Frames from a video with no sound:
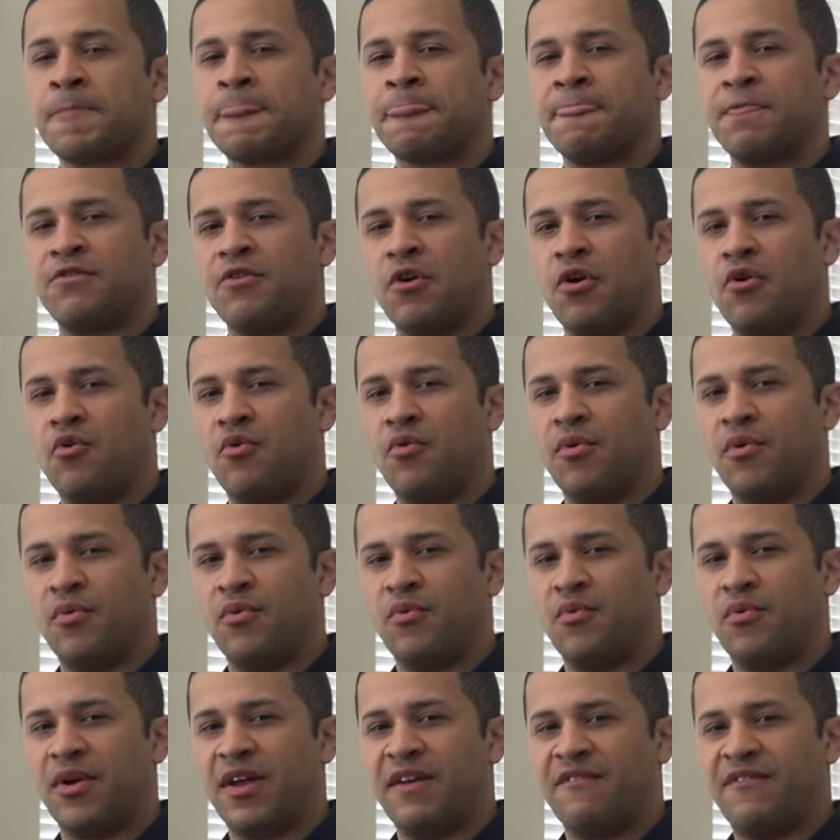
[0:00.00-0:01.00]
So
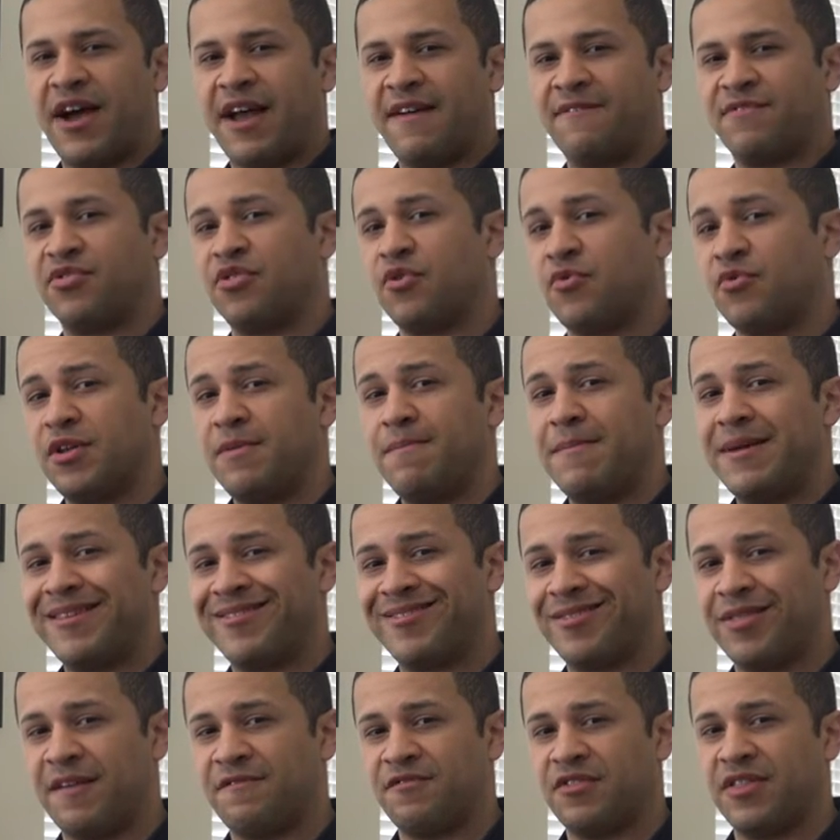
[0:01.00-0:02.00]
if I have 30
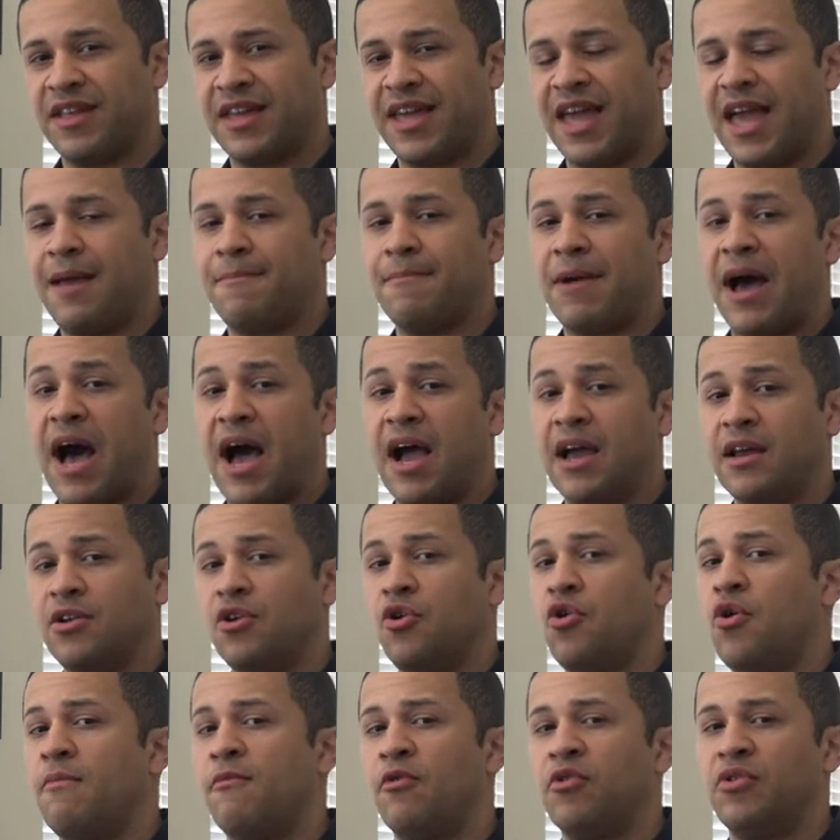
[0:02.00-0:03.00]
minutes left in the game, I
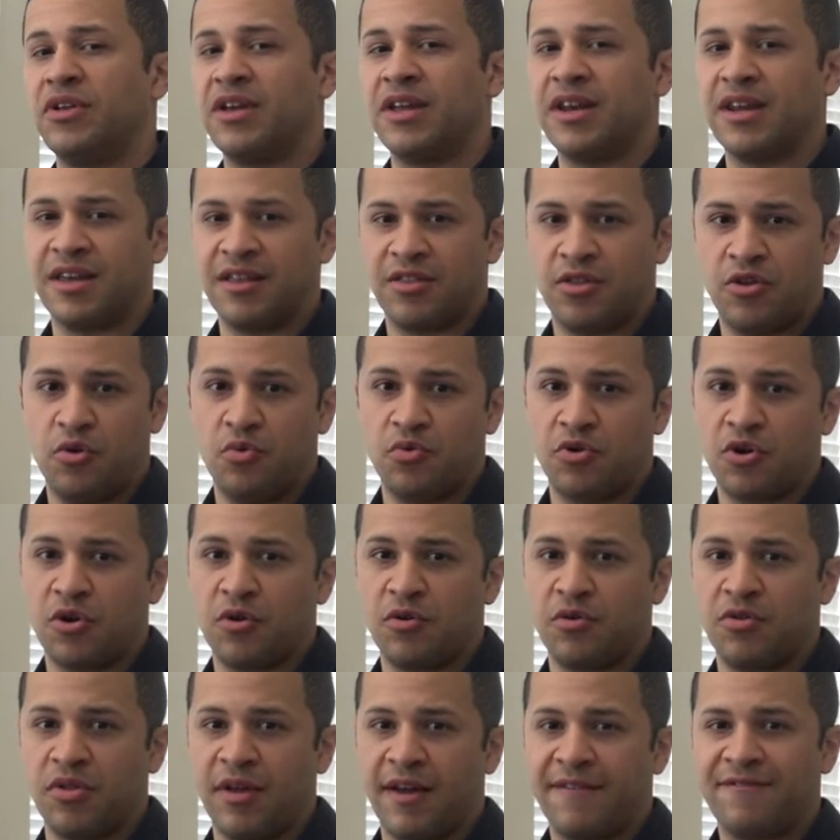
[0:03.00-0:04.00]
know I'm only going to get 2
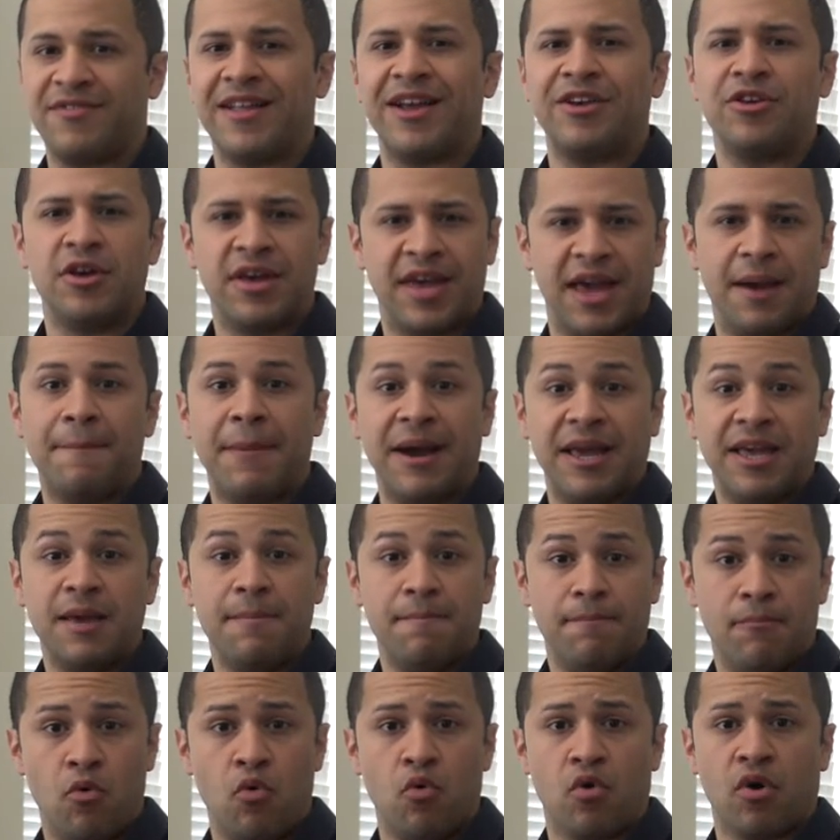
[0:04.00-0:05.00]
turns left. Now, you might get
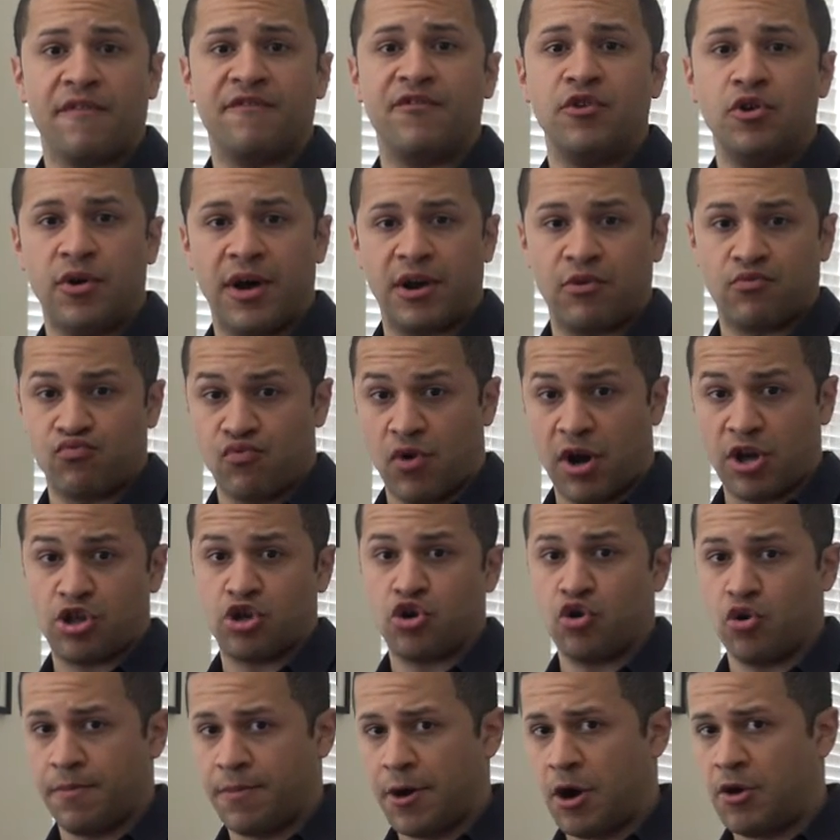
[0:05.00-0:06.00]
more if you know how to rush
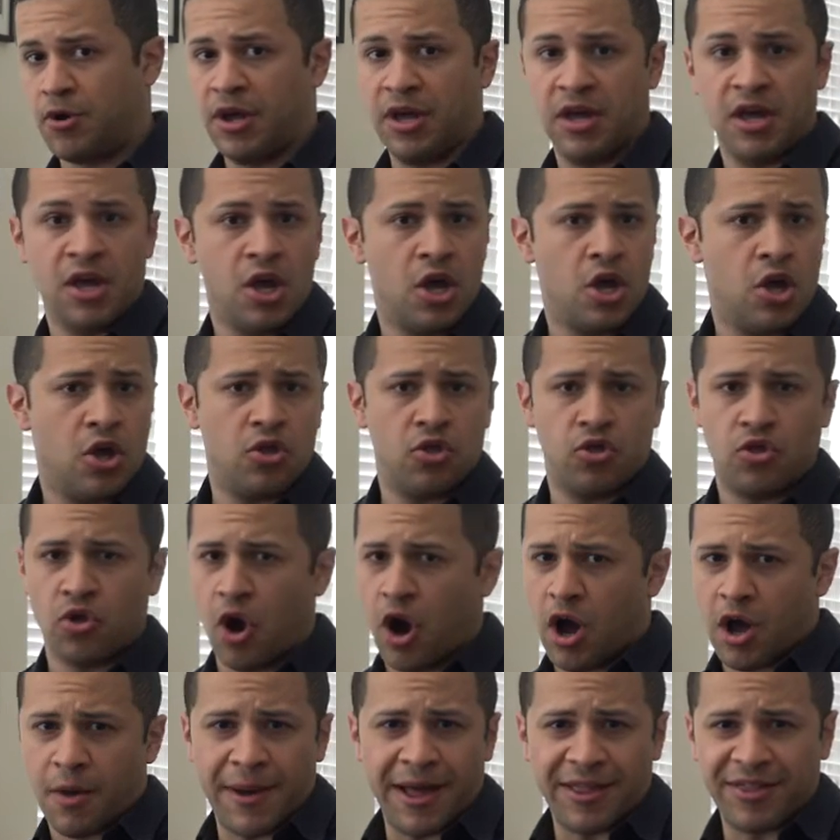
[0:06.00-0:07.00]
your opponent.
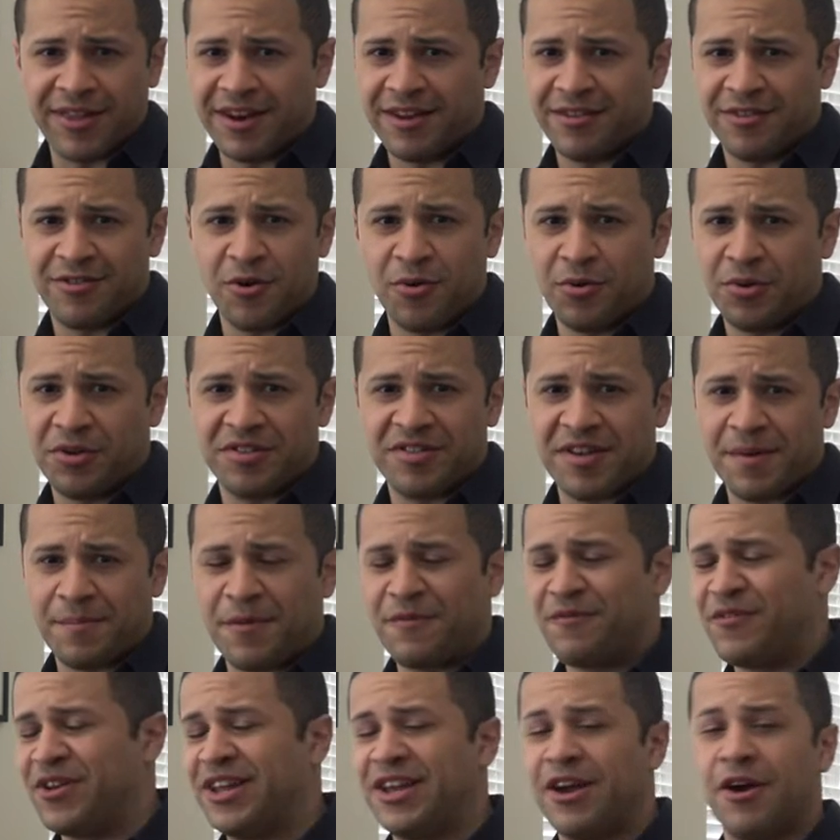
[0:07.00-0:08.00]
Talk about that in a totally
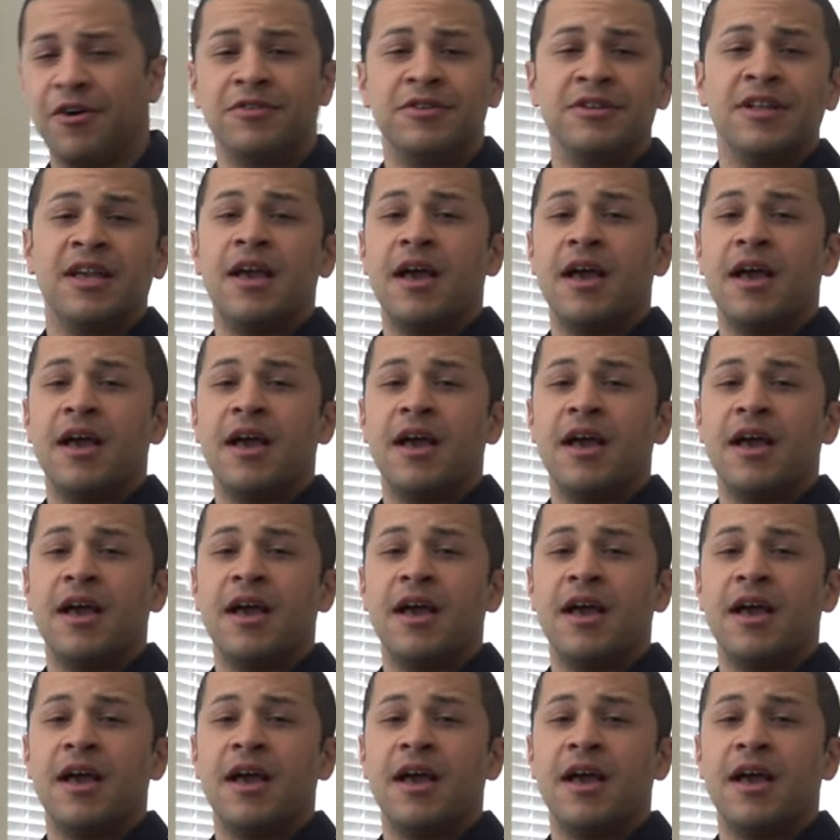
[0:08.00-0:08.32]
separate video.